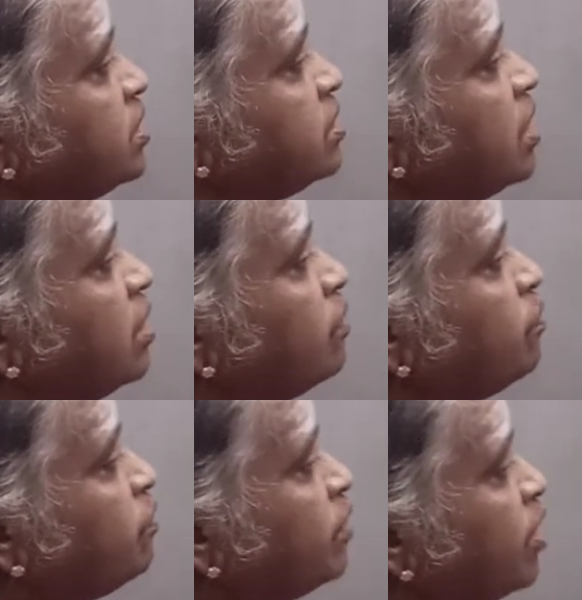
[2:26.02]
is
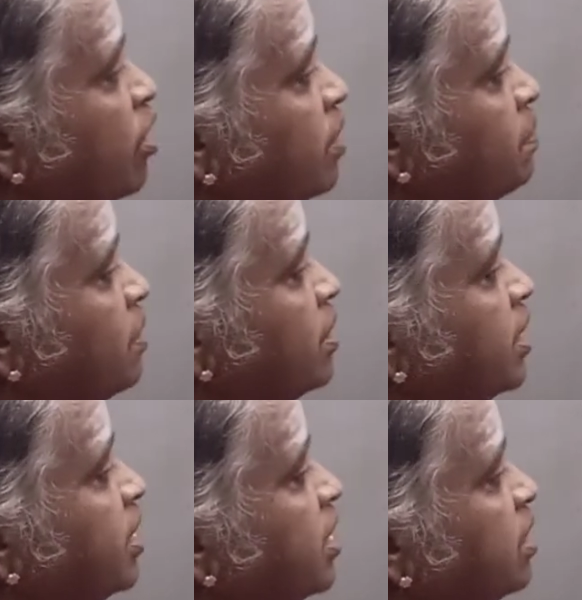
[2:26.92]

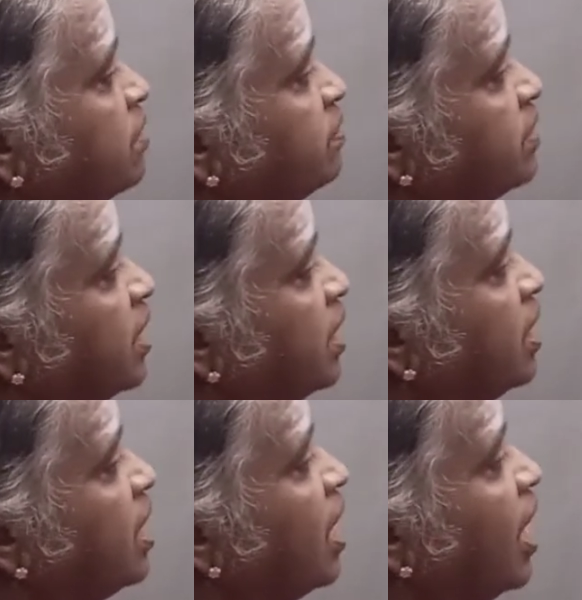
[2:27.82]
normality of the
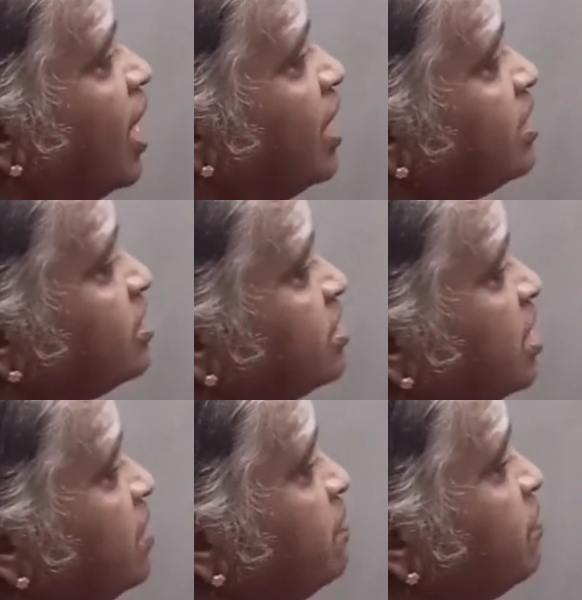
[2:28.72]

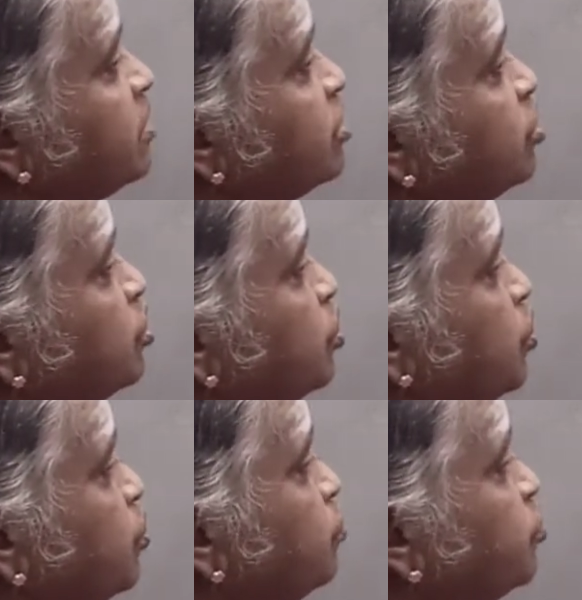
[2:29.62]
acid which is
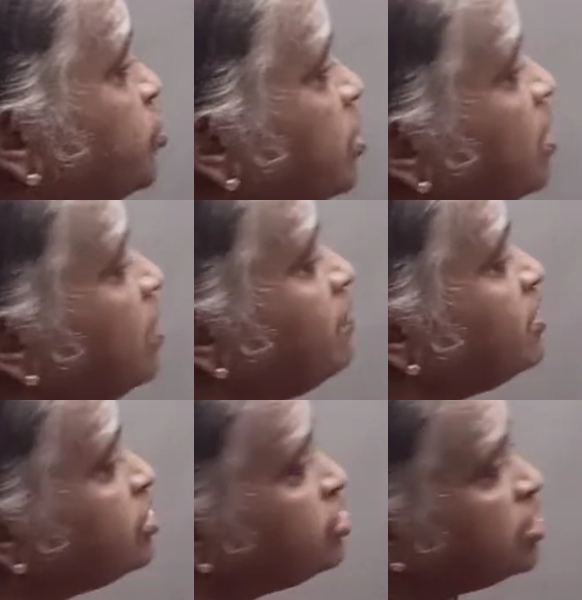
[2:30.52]
used,
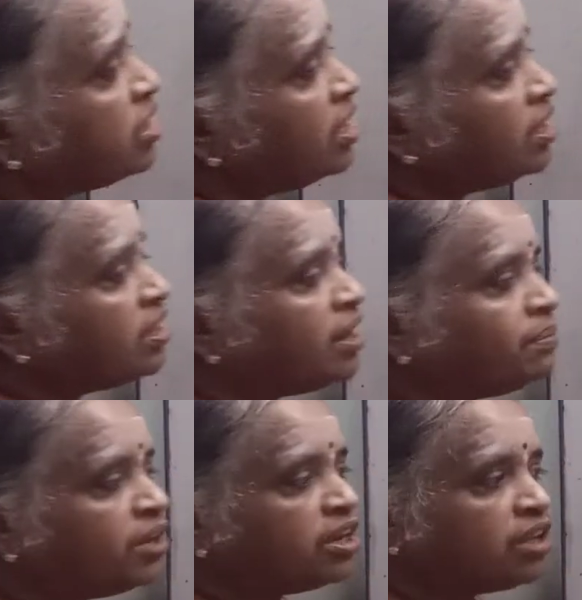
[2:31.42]
which is in the
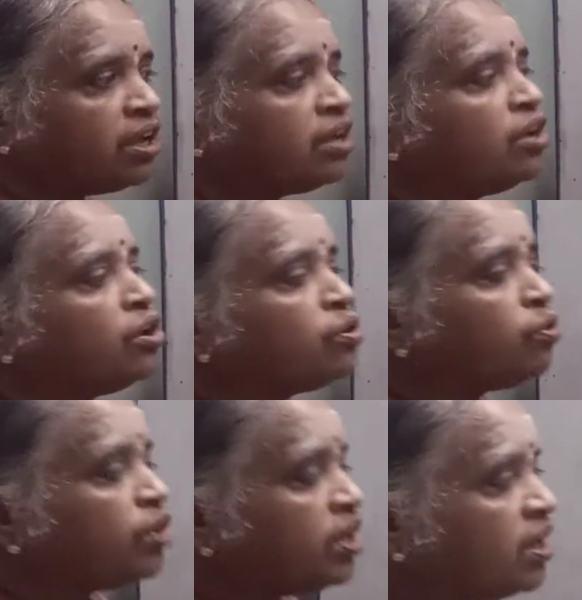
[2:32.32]
kept in the
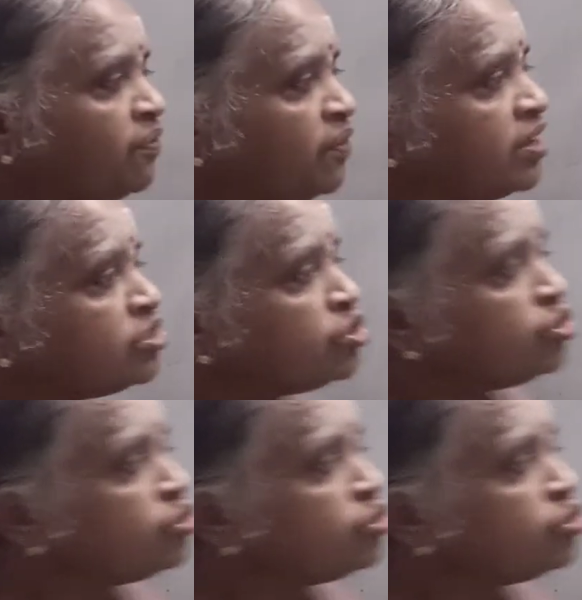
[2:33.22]
conical flask